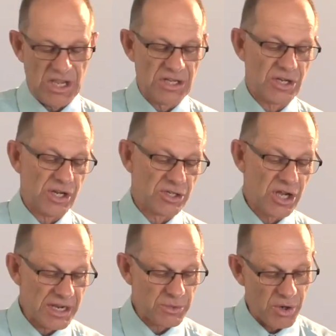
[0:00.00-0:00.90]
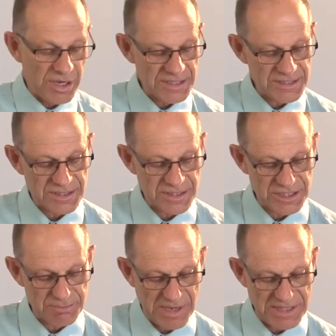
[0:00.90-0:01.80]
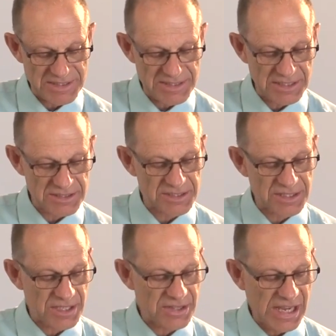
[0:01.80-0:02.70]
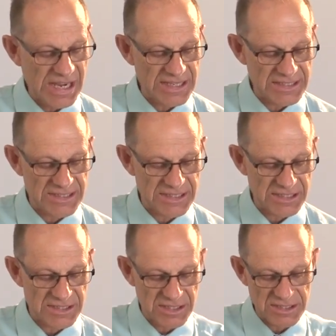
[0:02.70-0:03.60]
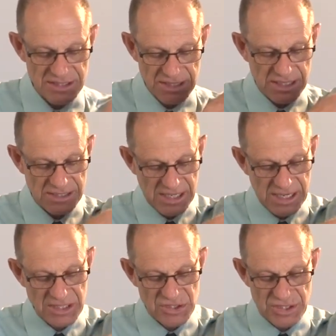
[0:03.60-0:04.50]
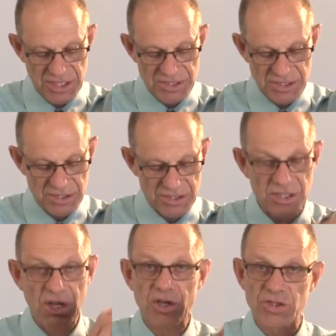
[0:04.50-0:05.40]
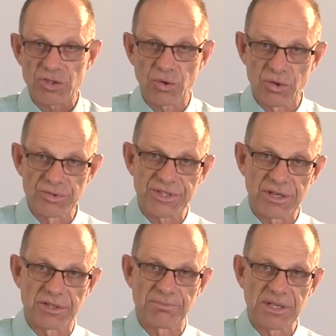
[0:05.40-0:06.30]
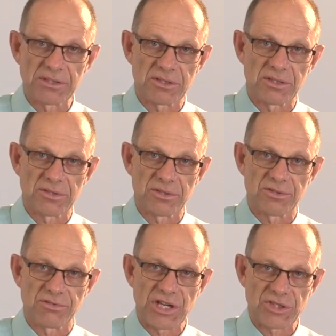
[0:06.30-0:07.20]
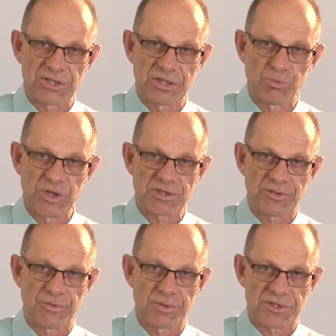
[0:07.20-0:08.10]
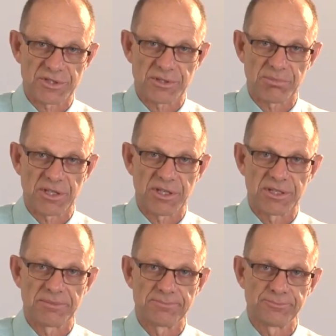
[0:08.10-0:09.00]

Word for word: And likewise, the spacings, the end distance, and edge distance is also dependent on the direction in which the force is applied.